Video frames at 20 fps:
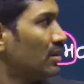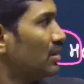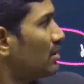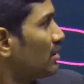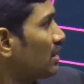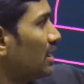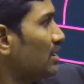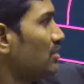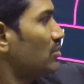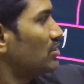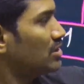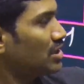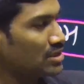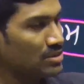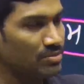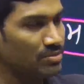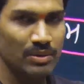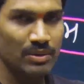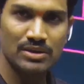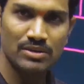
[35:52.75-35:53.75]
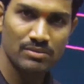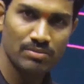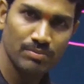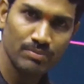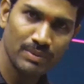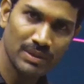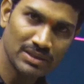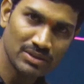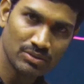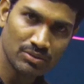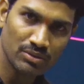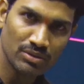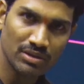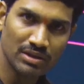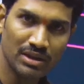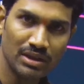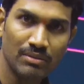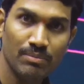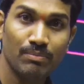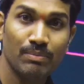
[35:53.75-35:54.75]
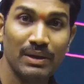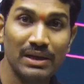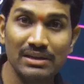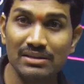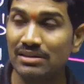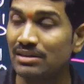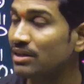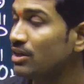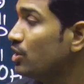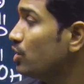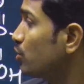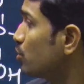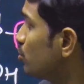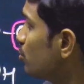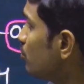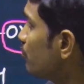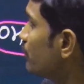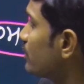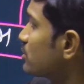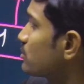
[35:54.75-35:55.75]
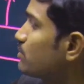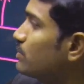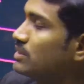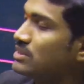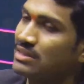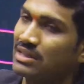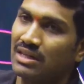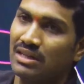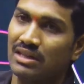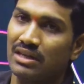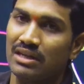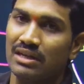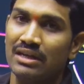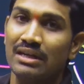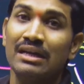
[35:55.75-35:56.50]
Nitrogenous base plus sugar plus two phosphates are there.